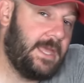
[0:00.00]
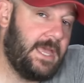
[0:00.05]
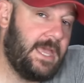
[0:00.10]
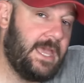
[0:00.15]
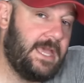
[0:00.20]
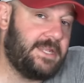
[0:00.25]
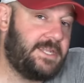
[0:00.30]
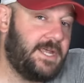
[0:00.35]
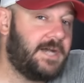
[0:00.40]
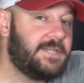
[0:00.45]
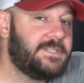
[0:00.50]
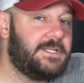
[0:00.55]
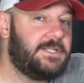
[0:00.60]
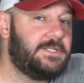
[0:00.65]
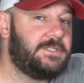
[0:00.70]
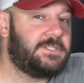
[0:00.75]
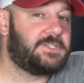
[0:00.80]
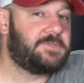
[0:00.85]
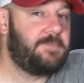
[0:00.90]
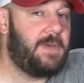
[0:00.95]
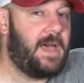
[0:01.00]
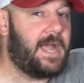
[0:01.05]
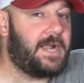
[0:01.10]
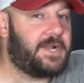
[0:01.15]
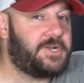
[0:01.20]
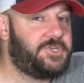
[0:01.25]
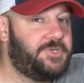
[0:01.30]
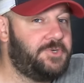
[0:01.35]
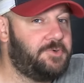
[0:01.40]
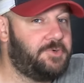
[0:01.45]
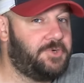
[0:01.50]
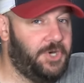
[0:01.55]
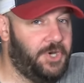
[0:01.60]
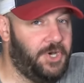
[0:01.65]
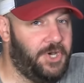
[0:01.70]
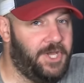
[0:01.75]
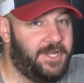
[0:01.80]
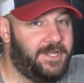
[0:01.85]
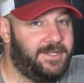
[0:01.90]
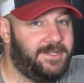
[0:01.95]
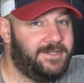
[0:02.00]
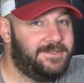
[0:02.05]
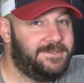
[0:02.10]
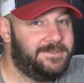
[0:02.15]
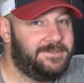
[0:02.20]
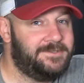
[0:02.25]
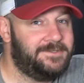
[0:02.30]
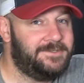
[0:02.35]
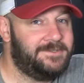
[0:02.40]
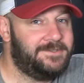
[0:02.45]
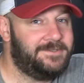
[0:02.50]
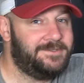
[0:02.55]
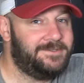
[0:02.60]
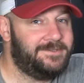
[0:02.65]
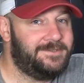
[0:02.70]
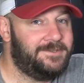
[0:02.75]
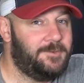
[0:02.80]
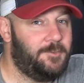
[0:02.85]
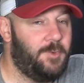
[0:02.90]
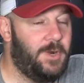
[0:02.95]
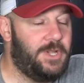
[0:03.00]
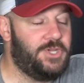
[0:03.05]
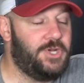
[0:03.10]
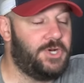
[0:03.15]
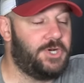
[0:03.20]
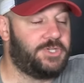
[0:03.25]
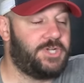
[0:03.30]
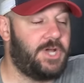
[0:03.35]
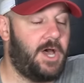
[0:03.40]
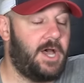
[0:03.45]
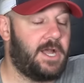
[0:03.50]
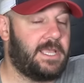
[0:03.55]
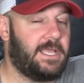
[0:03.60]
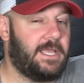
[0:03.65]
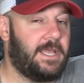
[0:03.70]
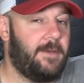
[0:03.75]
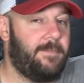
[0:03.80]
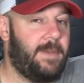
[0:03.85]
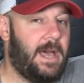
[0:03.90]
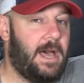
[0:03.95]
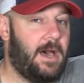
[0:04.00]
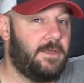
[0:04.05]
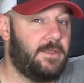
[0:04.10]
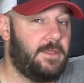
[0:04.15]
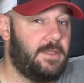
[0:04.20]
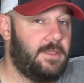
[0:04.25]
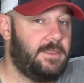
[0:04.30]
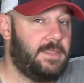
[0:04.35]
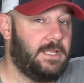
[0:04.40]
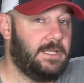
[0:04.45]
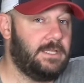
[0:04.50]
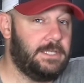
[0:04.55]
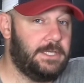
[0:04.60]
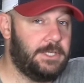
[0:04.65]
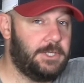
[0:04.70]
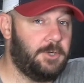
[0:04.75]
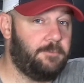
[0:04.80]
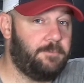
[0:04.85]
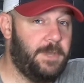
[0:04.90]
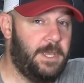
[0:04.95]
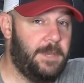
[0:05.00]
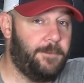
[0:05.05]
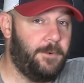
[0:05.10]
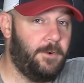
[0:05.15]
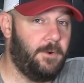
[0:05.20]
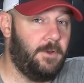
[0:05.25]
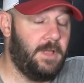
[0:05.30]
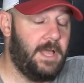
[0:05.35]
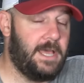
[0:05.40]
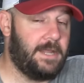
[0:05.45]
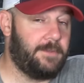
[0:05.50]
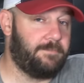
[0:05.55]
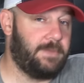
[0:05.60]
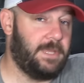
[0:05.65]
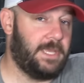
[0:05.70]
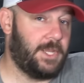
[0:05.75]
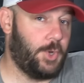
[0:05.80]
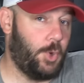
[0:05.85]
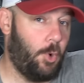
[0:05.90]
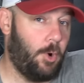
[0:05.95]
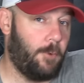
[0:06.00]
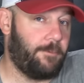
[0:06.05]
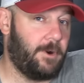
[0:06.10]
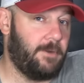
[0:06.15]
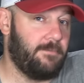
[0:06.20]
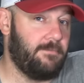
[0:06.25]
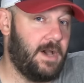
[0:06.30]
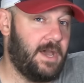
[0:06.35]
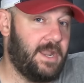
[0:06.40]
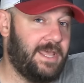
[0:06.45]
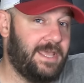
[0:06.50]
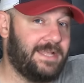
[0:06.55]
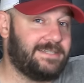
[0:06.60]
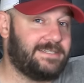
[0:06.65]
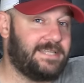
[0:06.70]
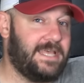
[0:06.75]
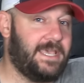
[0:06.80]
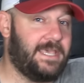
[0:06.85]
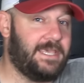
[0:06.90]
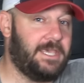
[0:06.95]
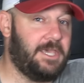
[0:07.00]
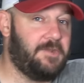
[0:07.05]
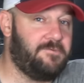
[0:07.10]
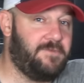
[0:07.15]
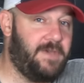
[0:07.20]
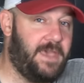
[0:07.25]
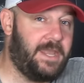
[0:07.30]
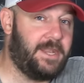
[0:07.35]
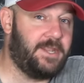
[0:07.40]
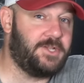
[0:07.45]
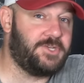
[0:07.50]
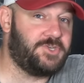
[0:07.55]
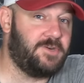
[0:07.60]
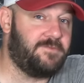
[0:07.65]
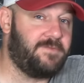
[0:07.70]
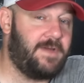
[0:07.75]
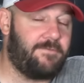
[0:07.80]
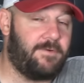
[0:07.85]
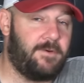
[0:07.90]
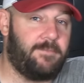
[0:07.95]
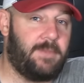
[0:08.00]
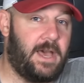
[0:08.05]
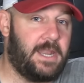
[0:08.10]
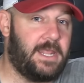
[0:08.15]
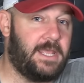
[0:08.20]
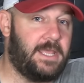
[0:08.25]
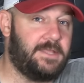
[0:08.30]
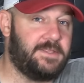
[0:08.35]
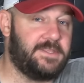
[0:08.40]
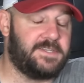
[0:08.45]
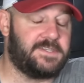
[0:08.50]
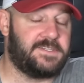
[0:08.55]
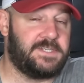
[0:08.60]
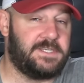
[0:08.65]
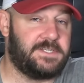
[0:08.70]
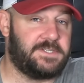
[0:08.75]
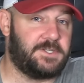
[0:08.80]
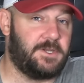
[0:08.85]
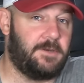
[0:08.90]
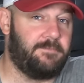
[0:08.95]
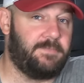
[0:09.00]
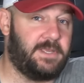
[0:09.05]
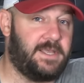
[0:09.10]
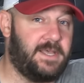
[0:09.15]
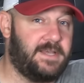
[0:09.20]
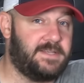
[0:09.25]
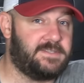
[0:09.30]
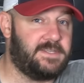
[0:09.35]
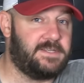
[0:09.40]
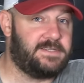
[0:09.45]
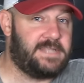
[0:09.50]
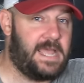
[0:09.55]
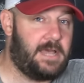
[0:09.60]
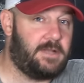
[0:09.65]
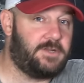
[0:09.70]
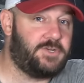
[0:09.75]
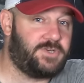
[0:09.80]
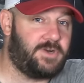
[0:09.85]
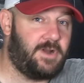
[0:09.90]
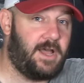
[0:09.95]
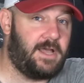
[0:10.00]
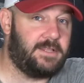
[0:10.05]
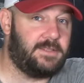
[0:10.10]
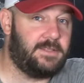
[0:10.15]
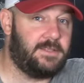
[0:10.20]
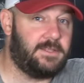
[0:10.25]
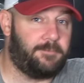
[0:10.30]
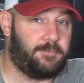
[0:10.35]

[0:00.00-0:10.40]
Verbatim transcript: It doesn't smack too good when you're talking about the little people and big corporate money and taking advantage of everybody in the system, because the downtrodden, the